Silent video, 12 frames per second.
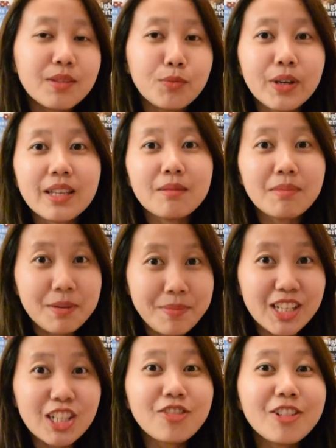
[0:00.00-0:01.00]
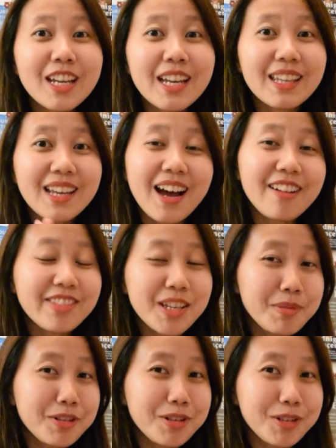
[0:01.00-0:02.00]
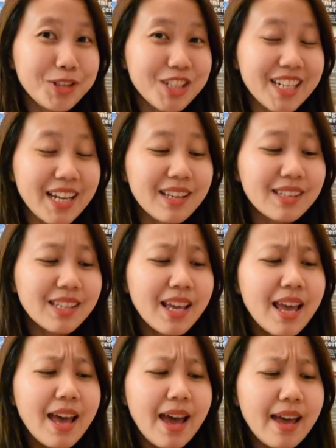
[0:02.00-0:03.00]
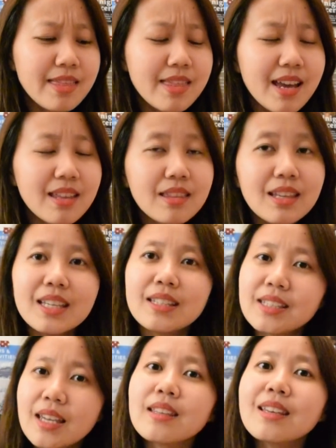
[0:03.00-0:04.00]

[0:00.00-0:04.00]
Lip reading: with a magic ring and half double crochets, and then it said